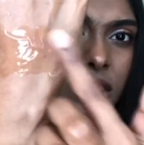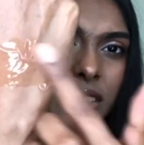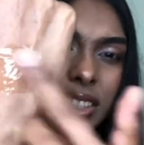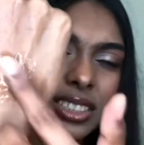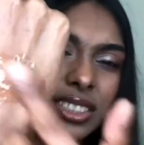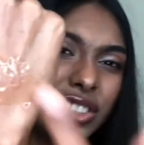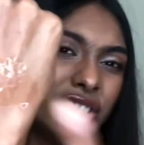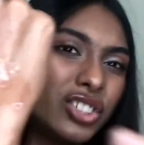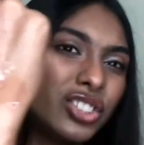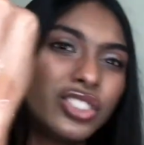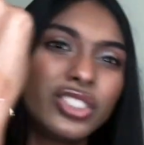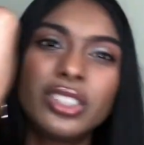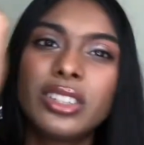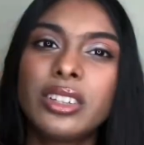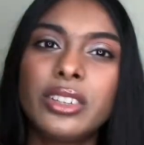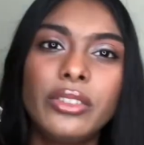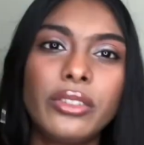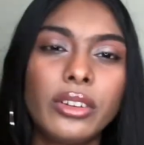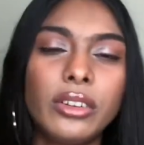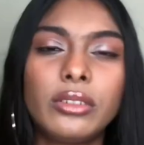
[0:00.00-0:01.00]
It's just
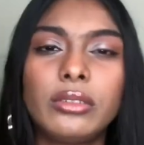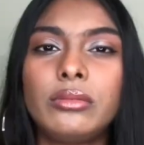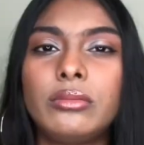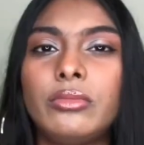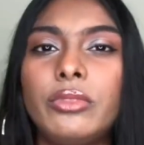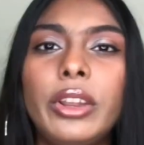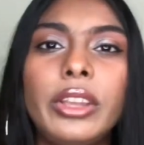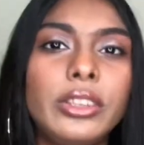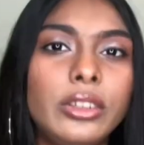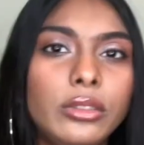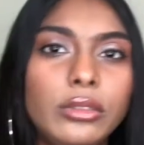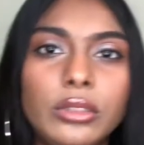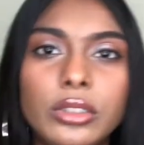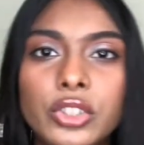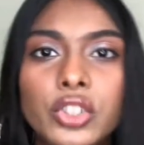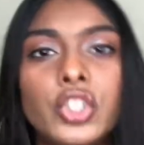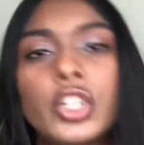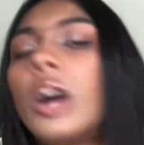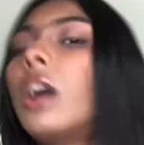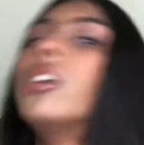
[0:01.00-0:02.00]
a, you know, regular
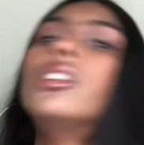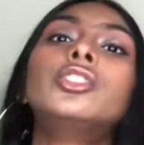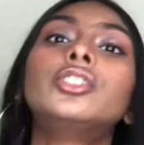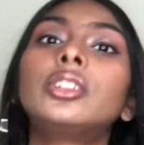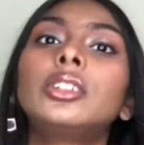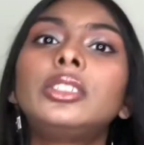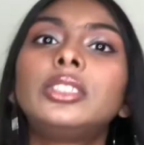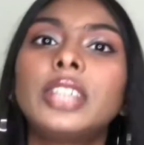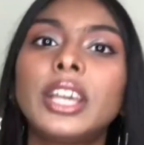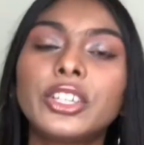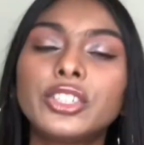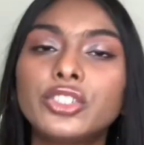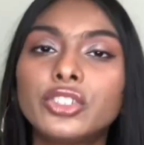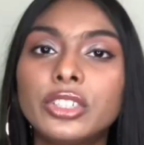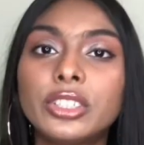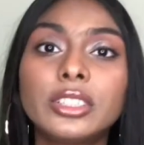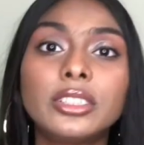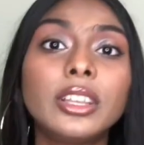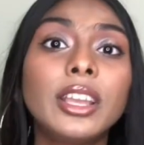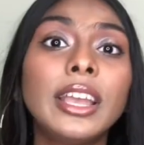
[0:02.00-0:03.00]
shower gel
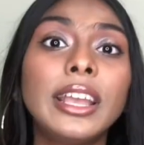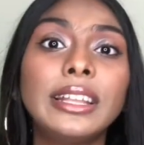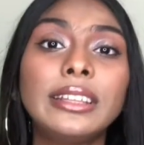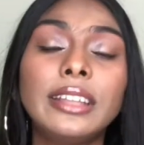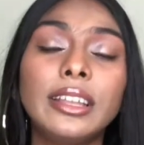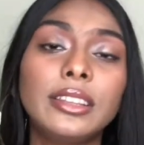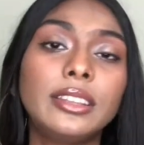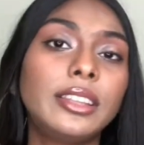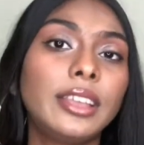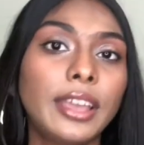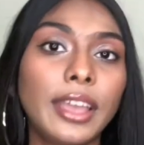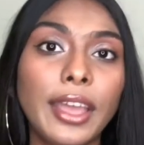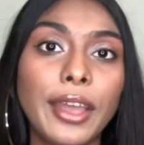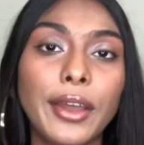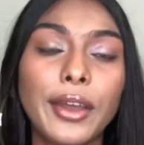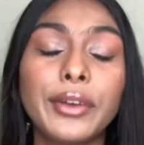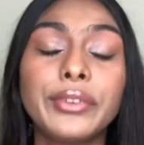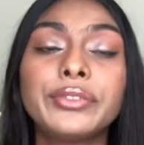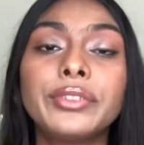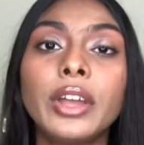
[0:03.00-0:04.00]
texture that they
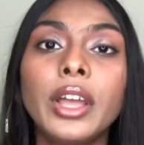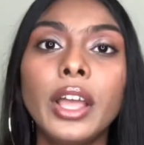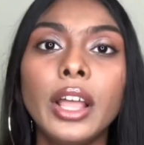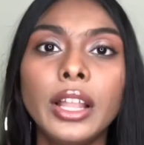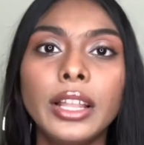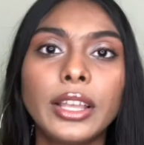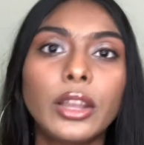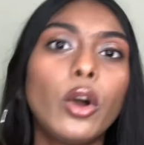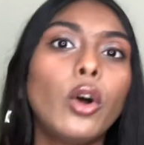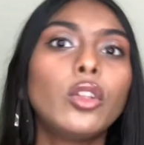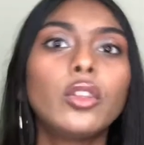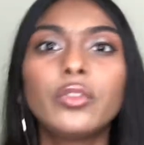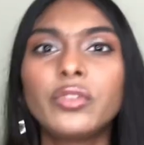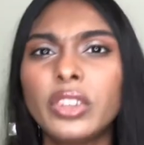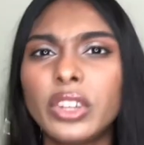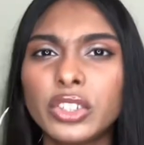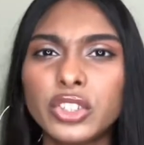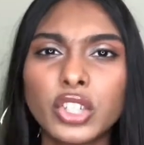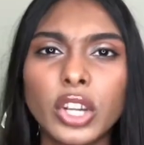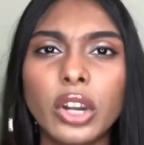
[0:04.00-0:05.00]
have. Like, all of
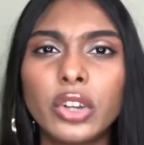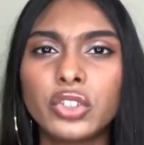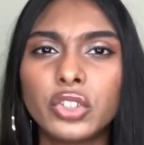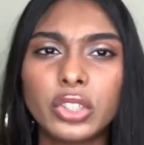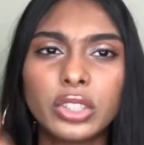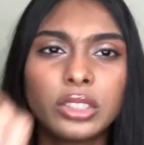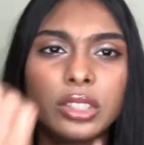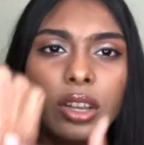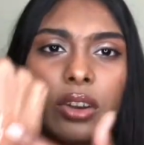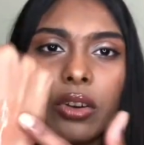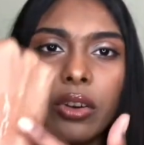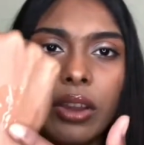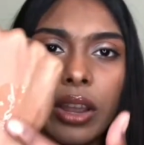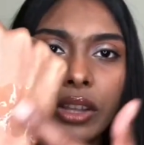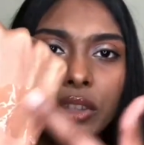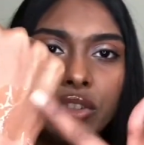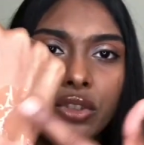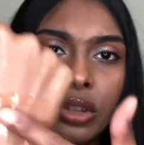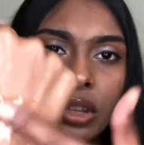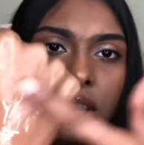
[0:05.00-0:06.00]
their shower gels are
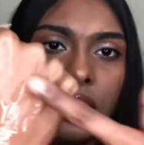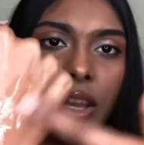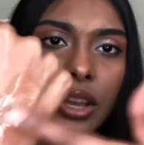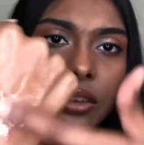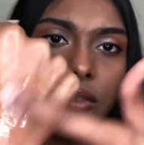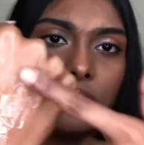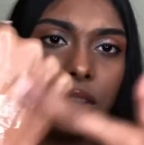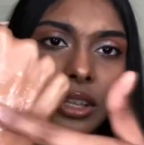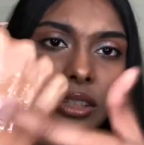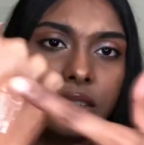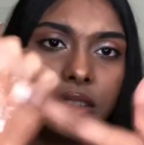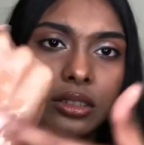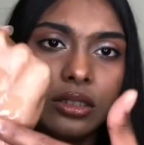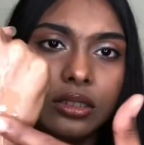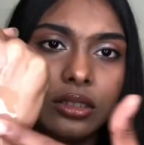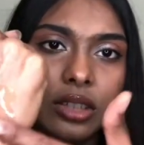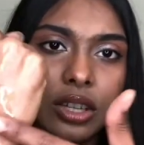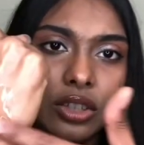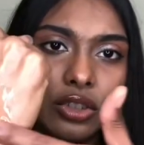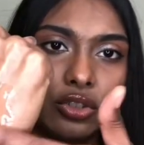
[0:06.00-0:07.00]
actually kind of like this
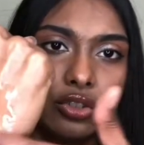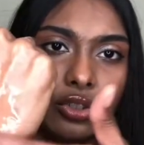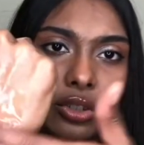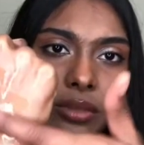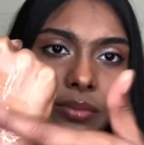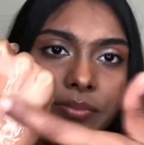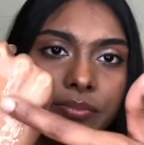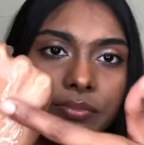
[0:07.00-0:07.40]
texture.